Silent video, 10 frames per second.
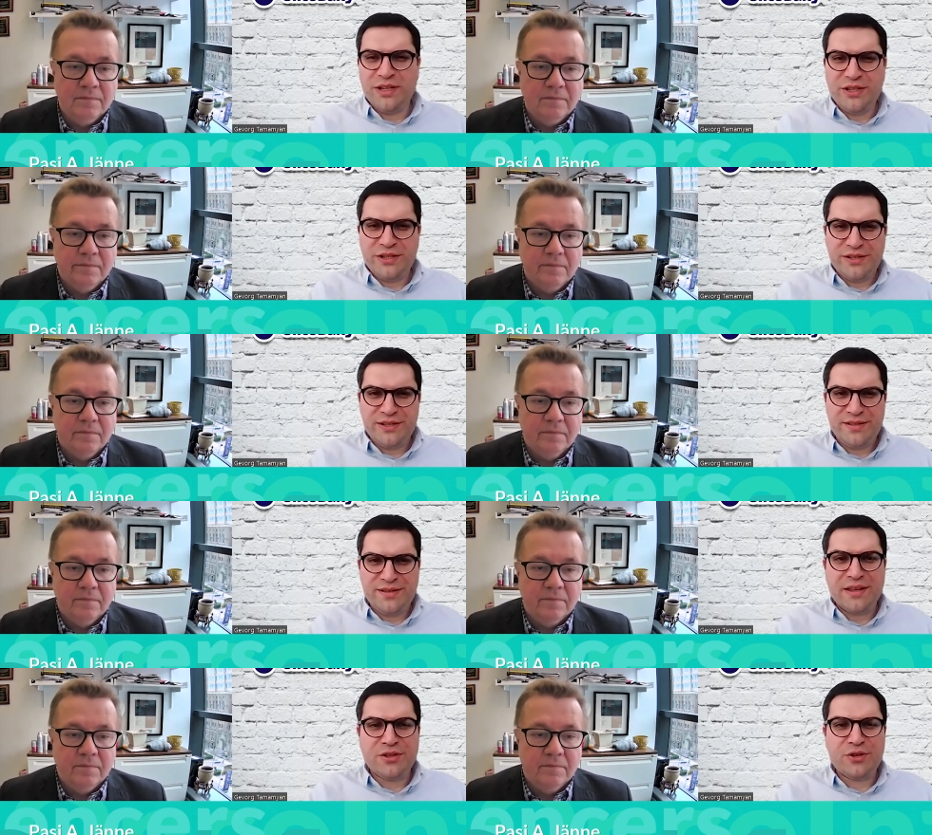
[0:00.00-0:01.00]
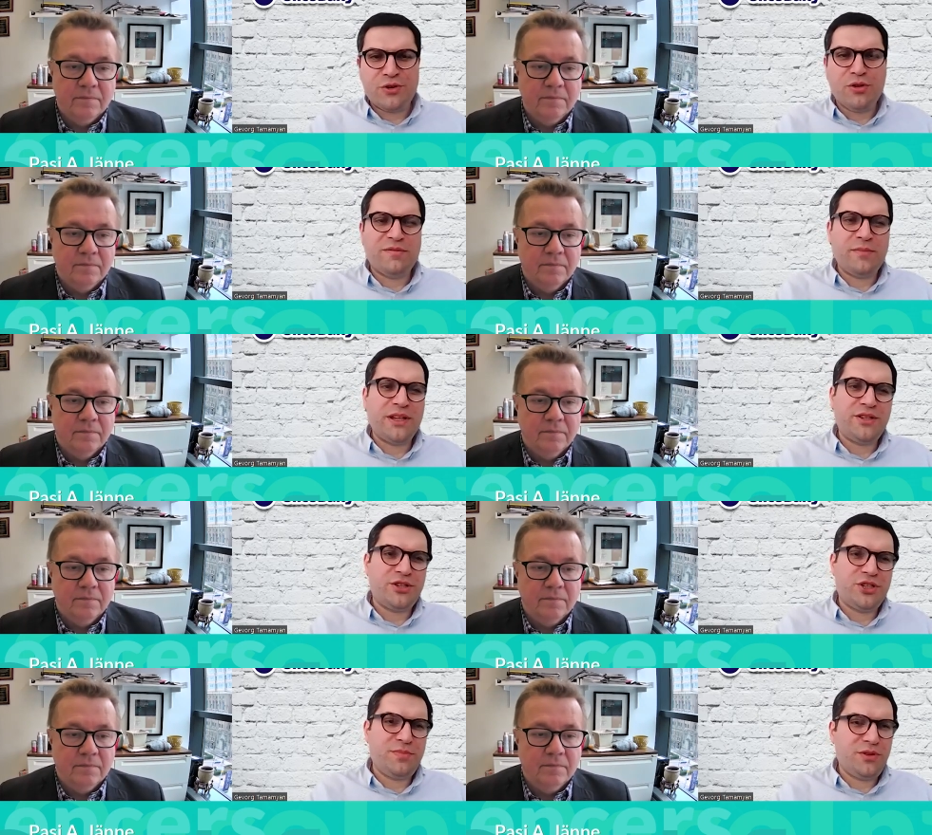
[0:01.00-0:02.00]
Speaker 1: your mentors and the role of
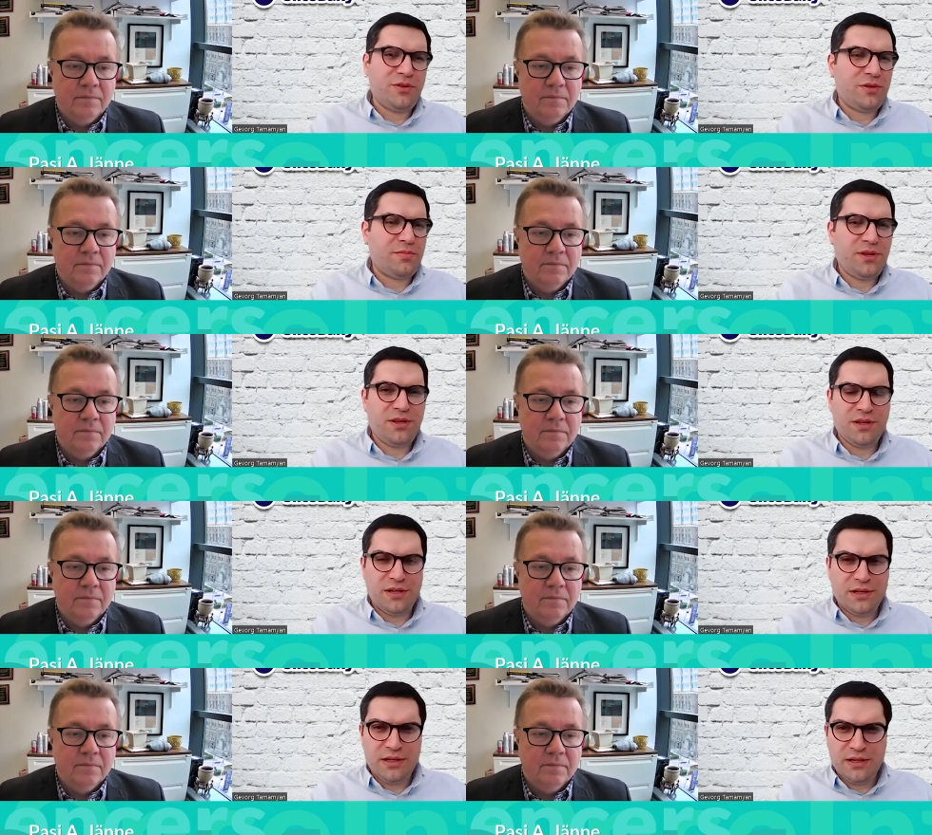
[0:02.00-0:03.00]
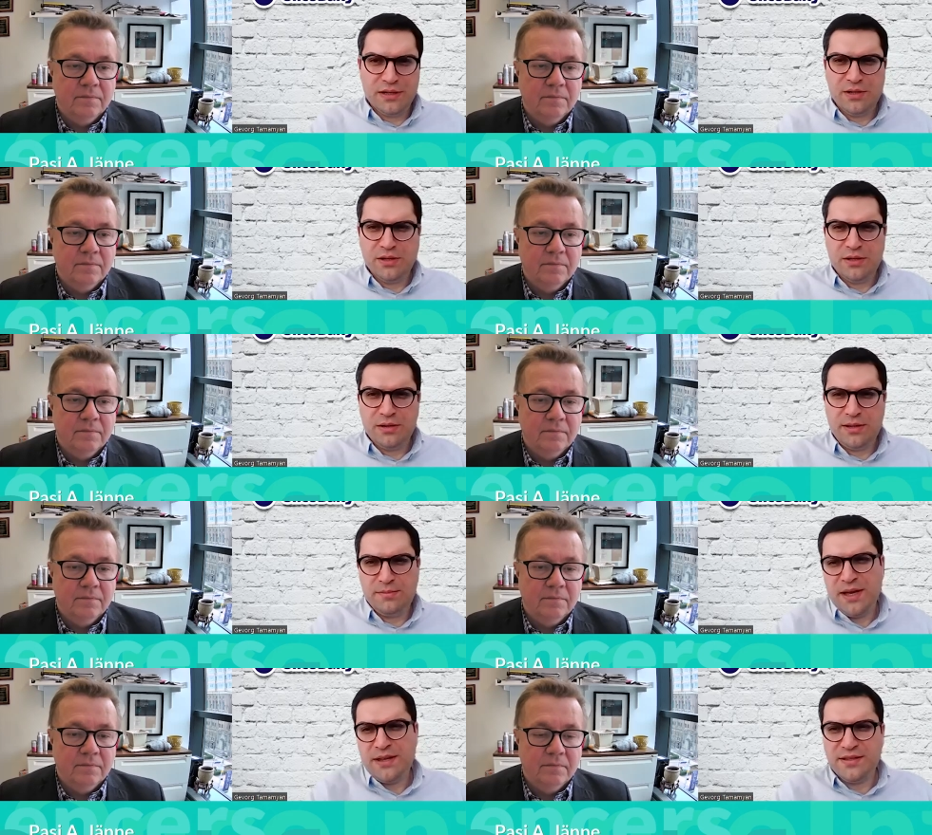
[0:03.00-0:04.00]
mentorship in your opinion in
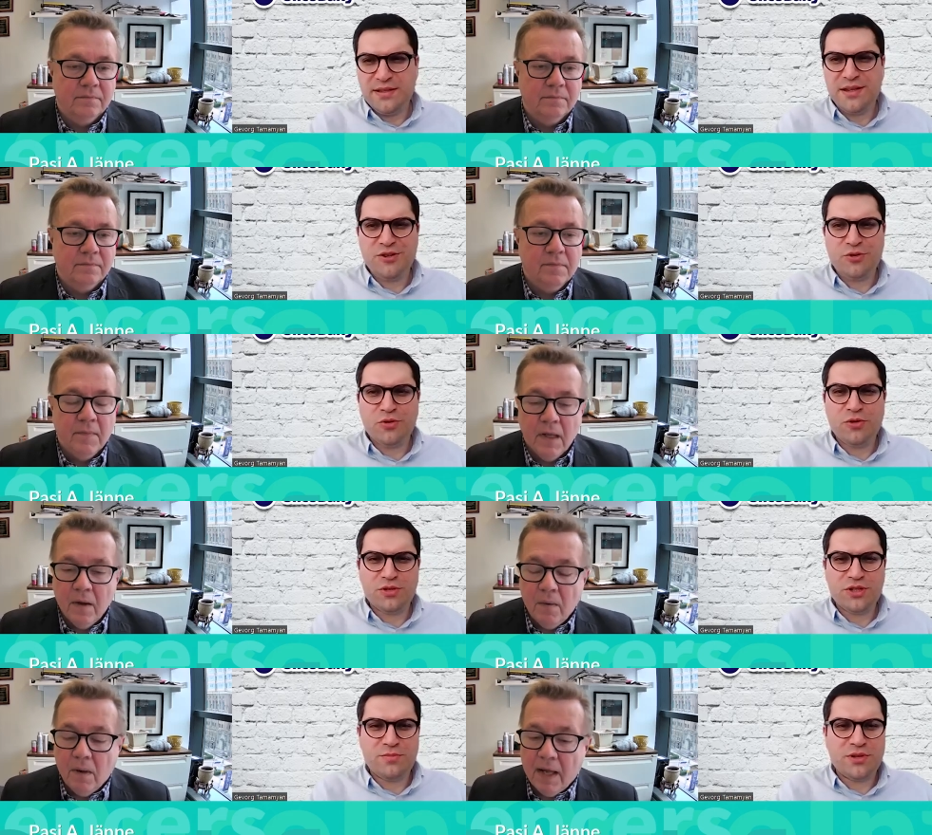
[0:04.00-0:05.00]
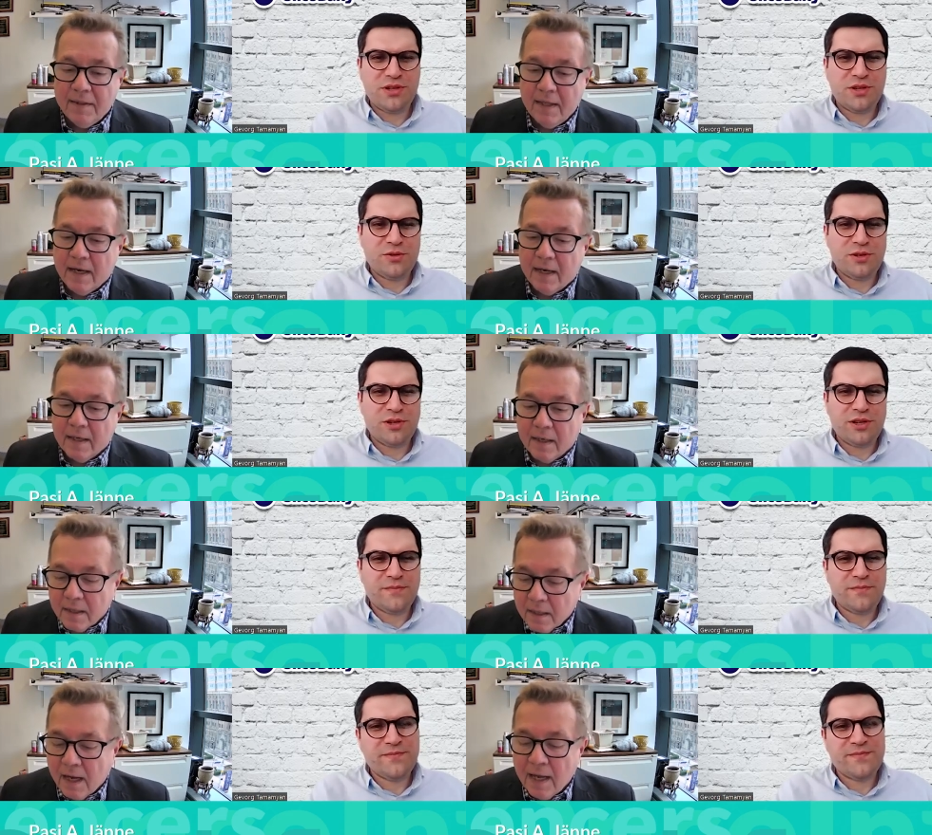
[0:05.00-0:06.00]
uh, in medicine and in oncology well, I think,
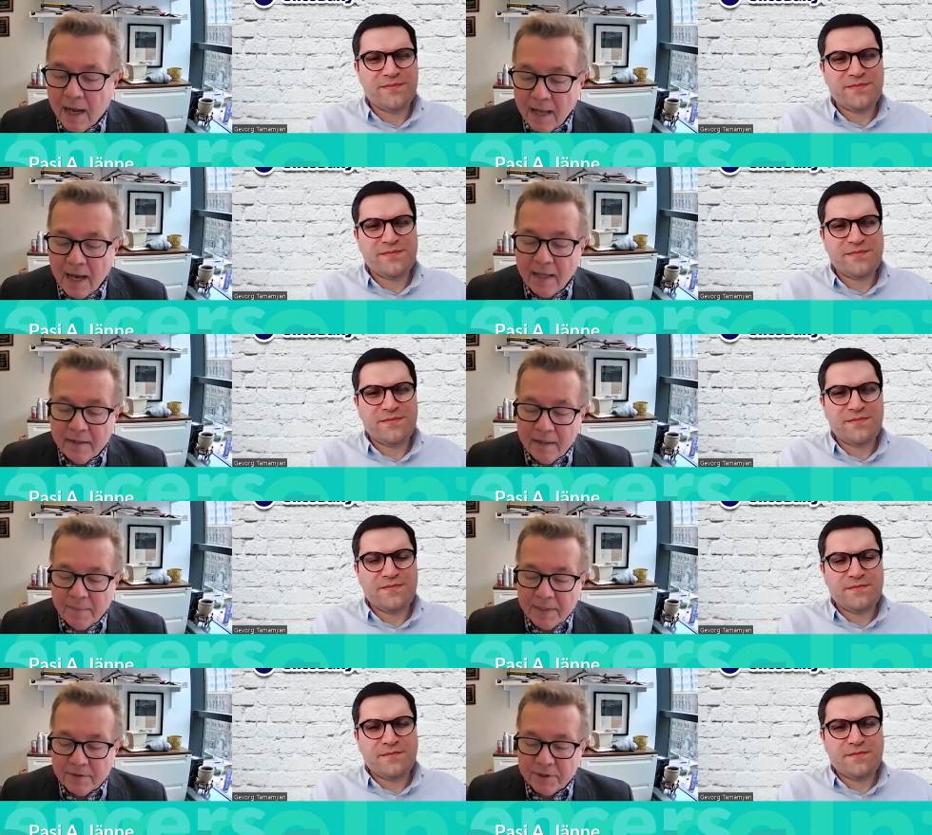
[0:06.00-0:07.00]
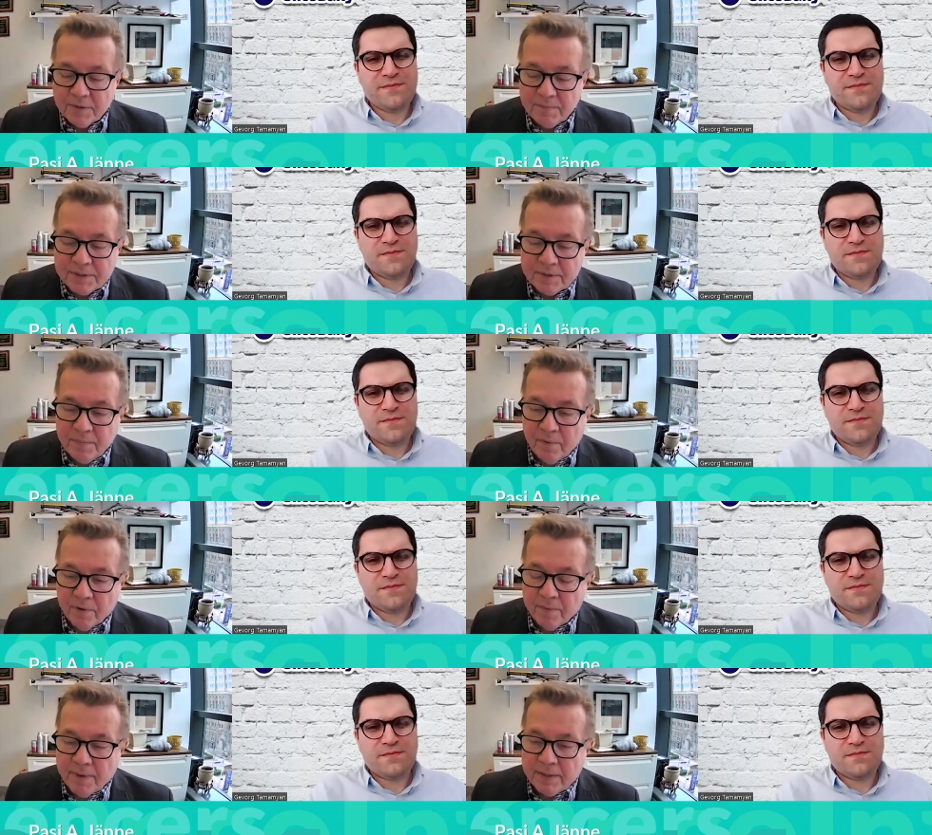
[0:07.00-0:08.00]
particularly?
Speaker 2: I, I think mentorship is
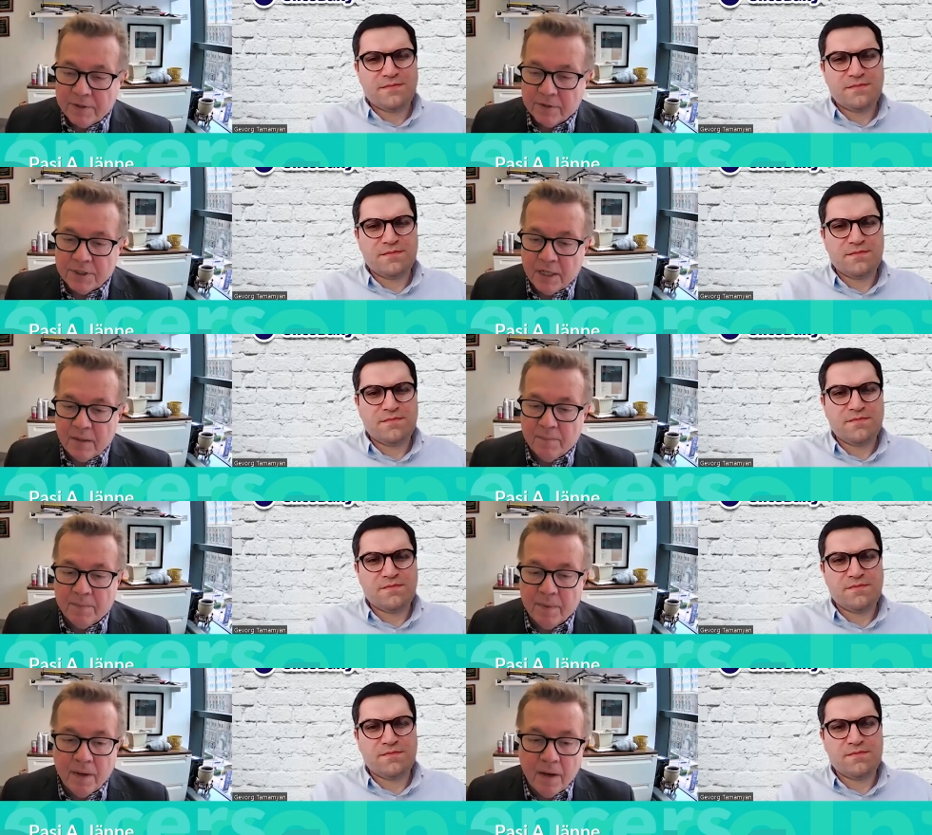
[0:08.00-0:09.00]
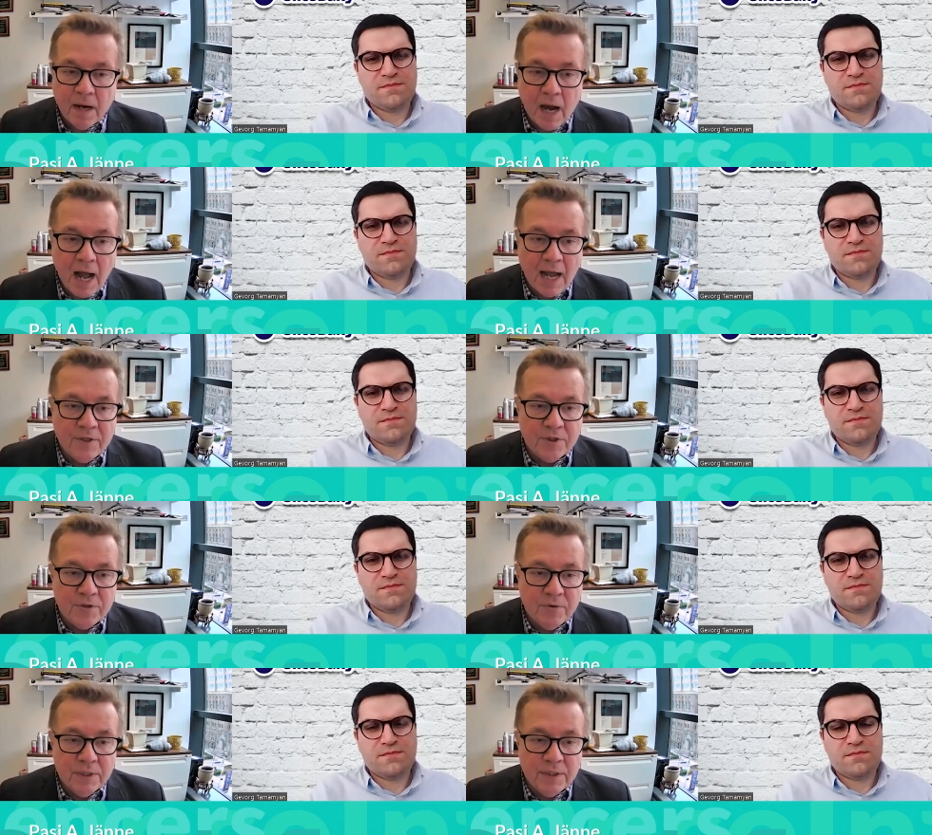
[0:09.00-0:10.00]
important. Mentors help guide
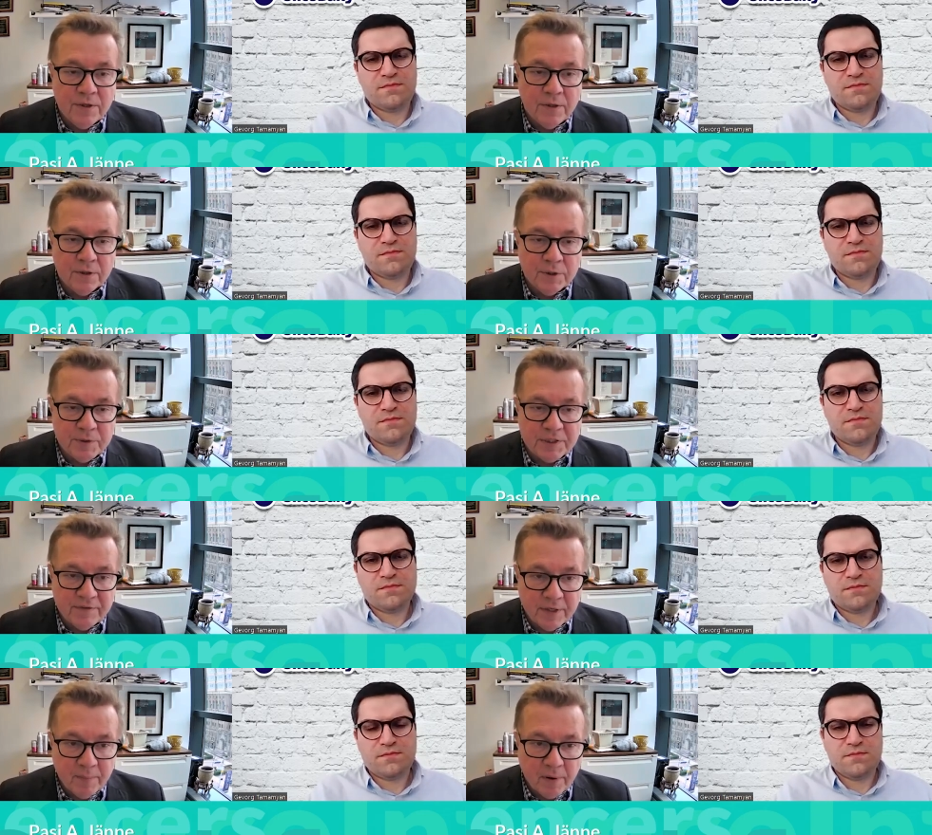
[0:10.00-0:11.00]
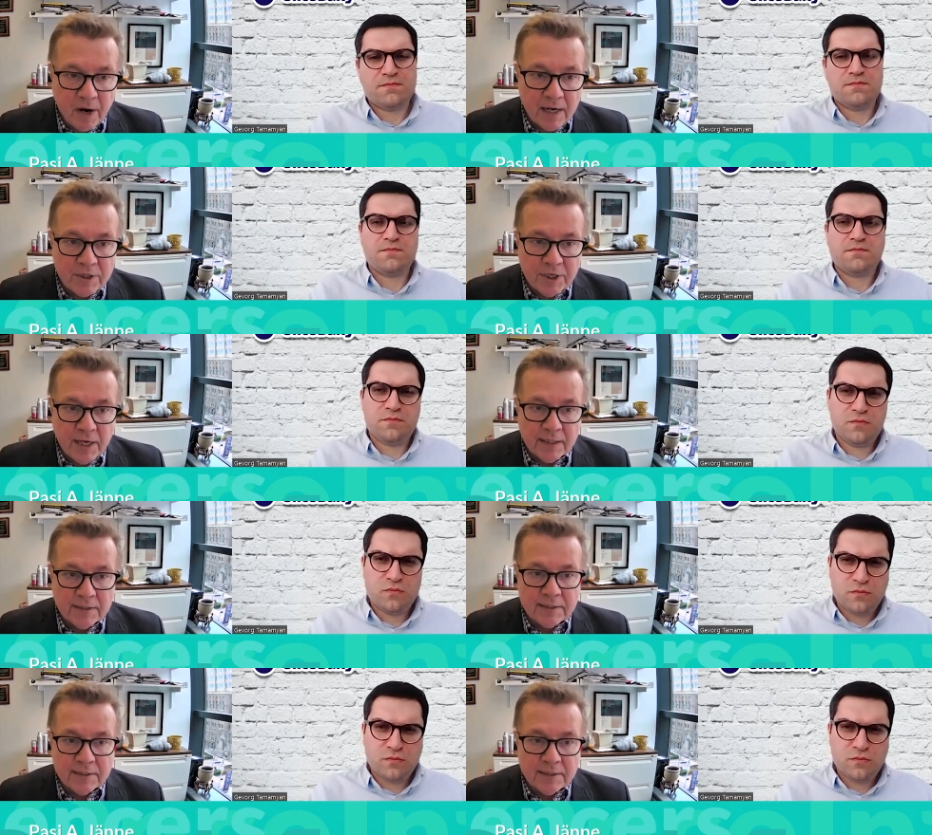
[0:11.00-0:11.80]
you in your specific projects.